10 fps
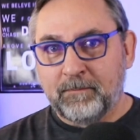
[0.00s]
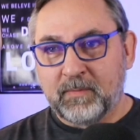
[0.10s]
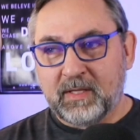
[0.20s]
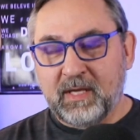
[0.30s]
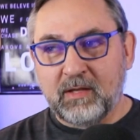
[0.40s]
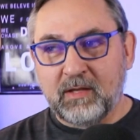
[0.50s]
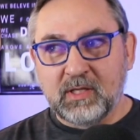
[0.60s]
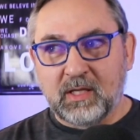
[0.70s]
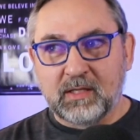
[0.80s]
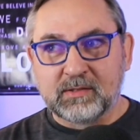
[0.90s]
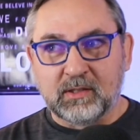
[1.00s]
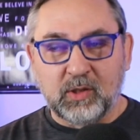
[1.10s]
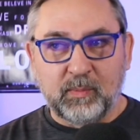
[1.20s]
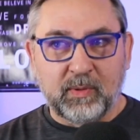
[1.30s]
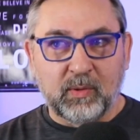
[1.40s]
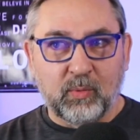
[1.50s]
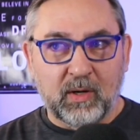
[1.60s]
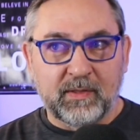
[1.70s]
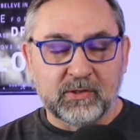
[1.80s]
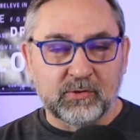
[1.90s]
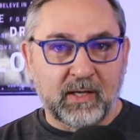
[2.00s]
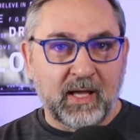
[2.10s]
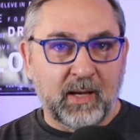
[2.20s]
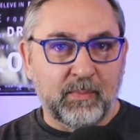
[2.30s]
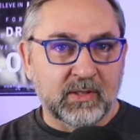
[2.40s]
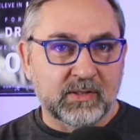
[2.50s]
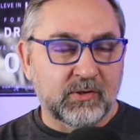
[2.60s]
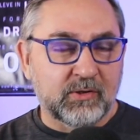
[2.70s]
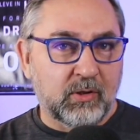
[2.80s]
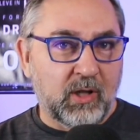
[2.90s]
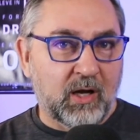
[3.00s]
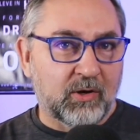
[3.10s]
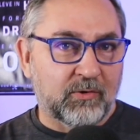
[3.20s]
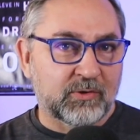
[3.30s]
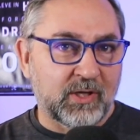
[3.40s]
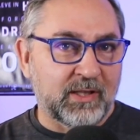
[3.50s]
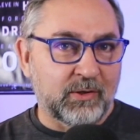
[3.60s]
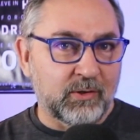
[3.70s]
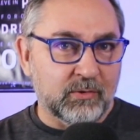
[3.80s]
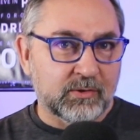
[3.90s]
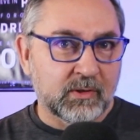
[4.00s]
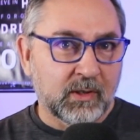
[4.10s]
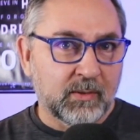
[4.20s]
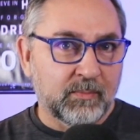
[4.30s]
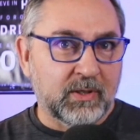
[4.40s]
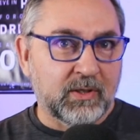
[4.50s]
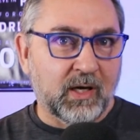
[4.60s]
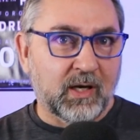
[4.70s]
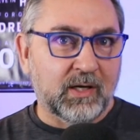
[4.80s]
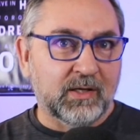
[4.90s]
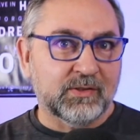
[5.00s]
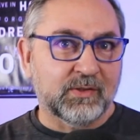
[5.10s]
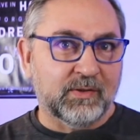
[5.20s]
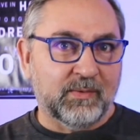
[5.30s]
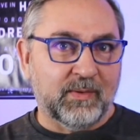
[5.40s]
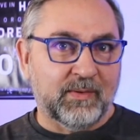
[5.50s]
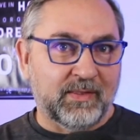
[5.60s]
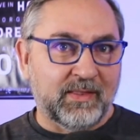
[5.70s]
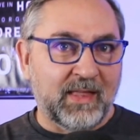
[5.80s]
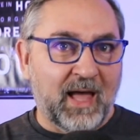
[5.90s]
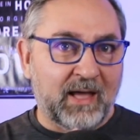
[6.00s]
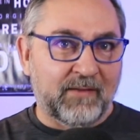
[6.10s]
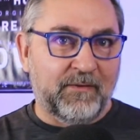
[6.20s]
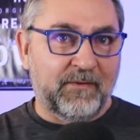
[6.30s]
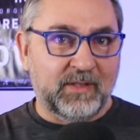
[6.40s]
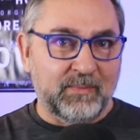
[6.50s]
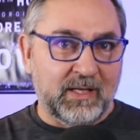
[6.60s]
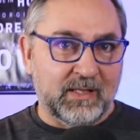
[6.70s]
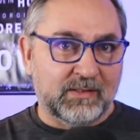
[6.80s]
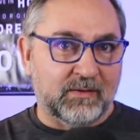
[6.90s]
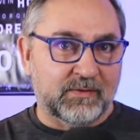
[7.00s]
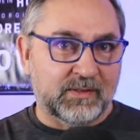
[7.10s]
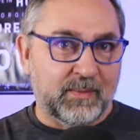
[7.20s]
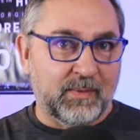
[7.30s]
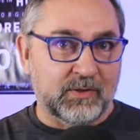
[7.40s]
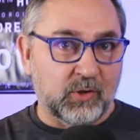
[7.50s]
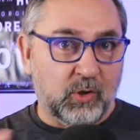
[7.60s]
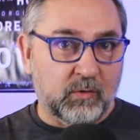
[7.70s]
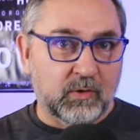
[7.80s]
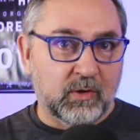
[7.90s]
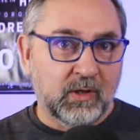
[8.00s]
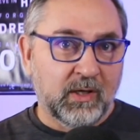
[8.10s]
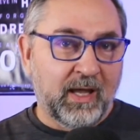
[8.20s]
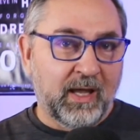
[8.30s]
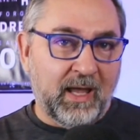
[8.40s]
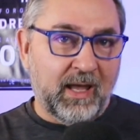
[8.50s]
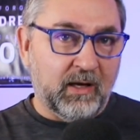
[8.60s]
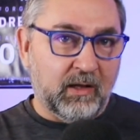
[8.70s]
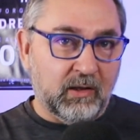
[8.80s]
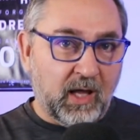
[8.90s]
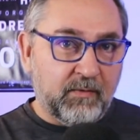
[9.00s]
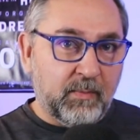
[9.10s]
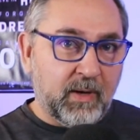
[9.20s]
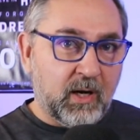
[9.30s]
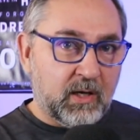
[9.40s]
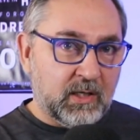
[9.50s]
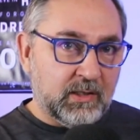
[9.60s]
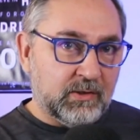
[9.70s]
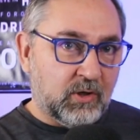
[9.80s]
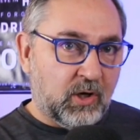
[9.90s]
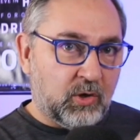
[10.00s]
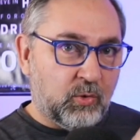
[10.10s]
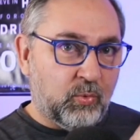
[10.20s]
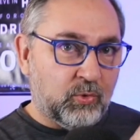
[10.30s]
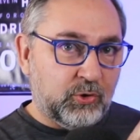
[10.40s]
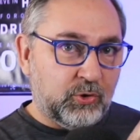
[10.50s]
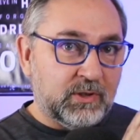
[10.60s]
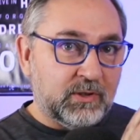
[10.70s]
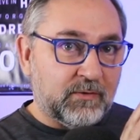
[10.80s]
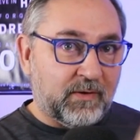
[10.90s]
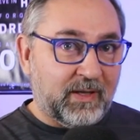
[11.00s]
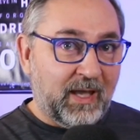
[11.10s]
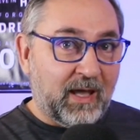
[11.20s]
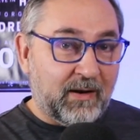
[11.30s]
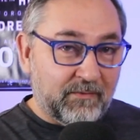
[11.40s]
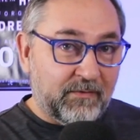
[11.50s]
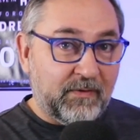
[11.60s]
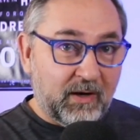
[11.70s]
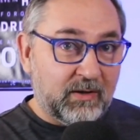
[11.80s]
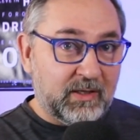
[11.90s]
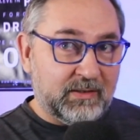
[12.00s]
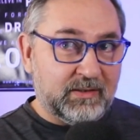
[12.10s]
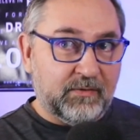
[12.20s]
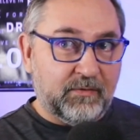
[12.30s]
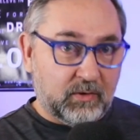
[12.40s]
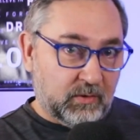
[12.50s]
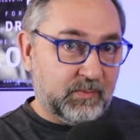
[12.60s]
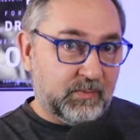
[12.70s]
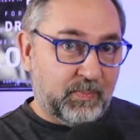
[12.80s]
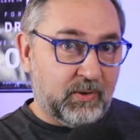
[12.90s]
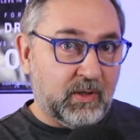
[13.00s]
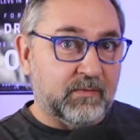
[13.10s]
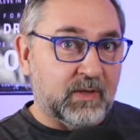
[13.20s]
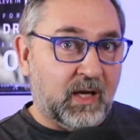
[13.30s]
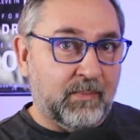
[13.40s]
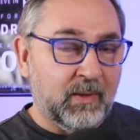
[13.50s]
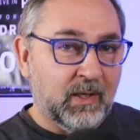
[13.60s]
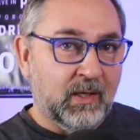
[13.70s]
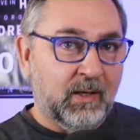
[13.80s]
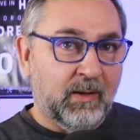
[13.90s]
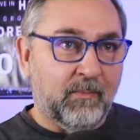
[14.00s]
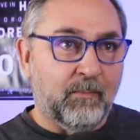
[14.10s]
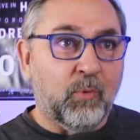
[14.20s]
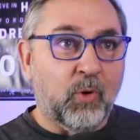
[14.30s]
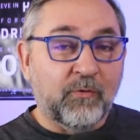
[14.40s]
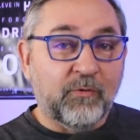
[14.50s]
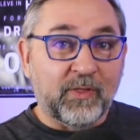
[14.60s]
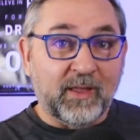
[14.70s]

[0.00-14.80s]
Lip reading: Can you tell us a little bit of where things are at now? Because they're no longer in the news, because that 15 minutes of segment is over. And a lot of Americans are choosing to forget a very difficult period of time, more for the